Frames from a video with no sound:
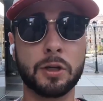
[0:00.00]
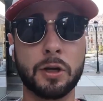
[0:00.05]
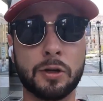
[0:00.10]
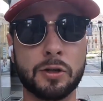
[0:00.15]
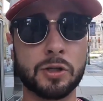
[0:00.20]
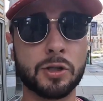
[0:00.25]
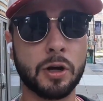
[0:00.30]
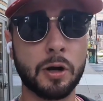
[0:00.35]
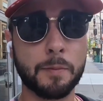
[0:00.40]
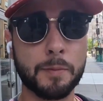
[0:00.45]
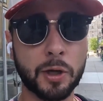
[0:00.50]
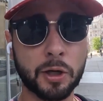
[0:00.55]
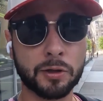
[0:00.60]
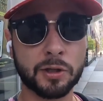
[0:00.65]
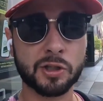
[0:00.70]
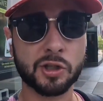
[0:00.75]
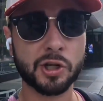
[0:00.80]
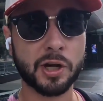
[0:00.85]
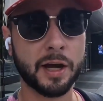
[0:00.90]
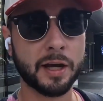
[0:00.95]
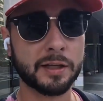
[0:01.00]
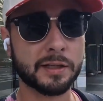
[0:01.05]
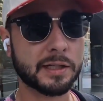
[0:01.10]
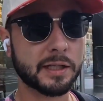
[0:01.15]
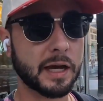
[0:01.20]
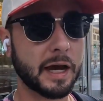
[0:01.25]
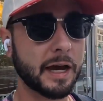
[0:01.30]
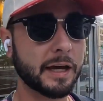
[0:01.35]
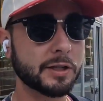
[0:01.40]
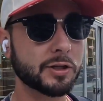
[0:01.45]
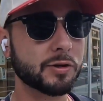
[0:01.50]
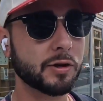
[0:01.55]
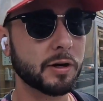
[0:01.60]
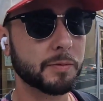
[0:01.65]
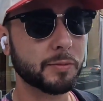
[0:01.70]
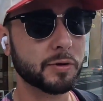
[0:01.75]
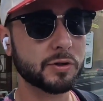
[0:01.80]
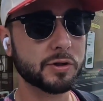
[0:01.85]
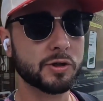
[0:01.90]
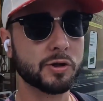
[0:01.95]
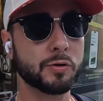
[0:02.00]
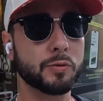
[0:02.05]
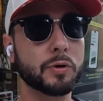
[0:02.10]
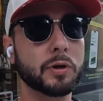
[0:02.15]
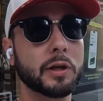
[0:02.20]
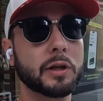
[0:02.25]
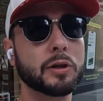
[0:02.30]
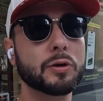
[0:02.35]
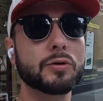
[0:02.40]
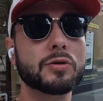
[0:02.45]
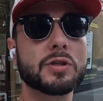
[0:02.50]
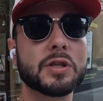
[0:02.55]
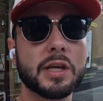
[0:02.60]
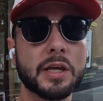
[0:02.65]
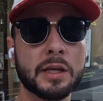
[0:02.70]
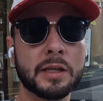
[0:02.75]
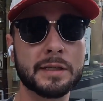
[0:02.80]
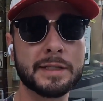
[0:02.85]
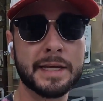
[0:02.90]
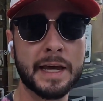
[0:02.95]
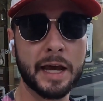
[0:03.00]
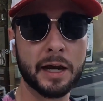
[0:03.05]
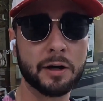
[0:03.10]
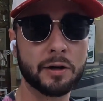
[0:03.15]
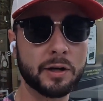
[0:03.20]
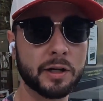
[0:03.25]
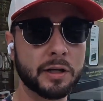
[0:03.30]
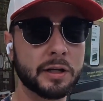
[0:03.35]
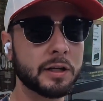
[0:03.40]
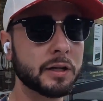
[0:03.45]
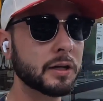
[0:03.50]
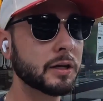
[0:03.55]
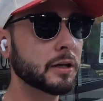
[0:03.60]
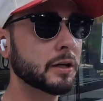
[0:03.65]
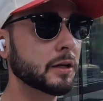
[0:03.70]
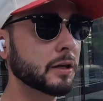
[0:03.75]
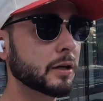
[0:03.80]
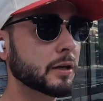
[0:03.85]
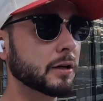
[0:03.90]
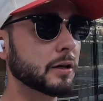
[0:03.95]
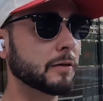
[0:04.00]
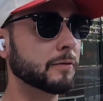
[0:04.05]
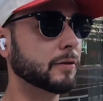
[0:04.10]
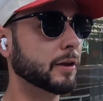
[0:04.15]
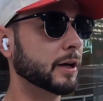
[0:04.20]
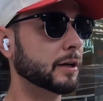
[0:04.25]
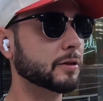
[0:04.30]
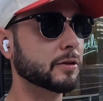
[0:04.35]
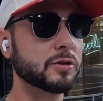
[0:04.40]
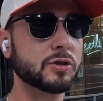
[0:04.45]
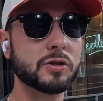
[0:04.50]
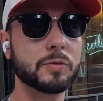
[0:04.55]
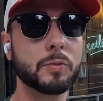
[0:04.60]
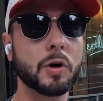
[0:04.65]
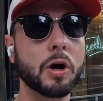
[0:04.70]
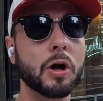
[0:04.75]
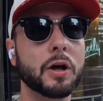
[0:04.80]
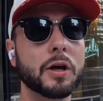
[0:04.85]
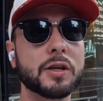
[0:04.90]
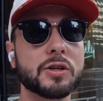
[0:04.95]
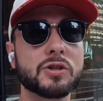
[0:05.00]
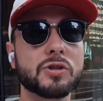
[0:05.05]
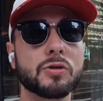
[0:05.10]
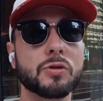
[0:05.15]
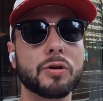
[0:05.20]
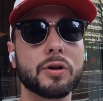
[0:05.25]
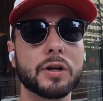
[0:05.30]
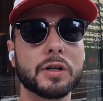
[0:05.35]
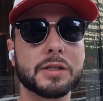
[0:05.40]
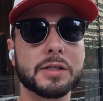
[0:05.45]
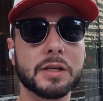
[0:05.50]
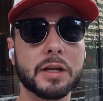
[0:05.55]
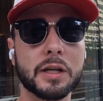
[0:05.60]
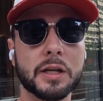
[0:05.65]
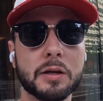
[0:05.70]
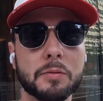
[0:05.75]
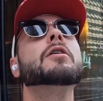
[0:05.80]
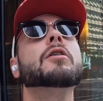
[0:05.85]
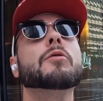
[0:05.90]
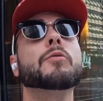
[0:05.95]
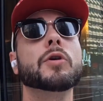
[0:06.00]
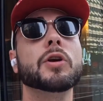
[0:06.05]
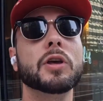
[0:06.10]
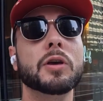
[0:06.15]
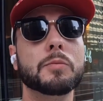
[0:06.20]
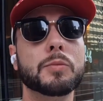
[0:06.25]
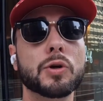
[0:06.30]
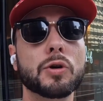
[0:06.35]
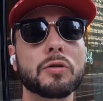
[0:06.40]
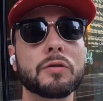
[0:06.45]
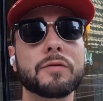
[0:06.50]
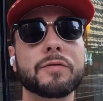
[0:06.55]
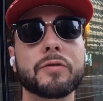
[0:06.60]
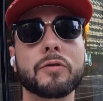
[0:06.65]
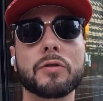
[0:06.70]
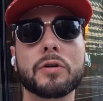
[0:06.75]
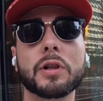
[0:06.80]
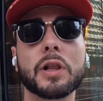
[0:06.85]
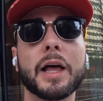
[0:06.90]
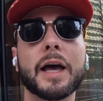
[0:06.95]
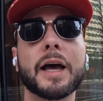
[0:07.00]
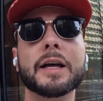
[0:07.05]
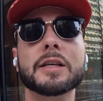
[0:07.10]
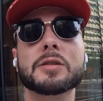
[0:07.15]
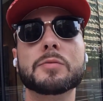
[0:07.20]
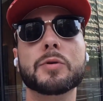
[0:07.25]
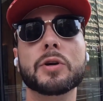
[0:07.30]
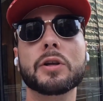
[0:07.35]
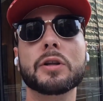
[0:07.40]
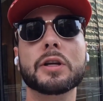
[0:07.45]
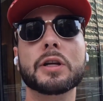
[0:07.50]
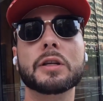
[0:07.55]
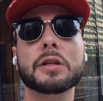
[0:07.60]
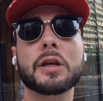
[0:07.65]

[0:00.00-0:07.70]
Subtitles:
know, you start building giant skyscrapers and you really lose the integrity of like the small historic city. A really beautiful glass building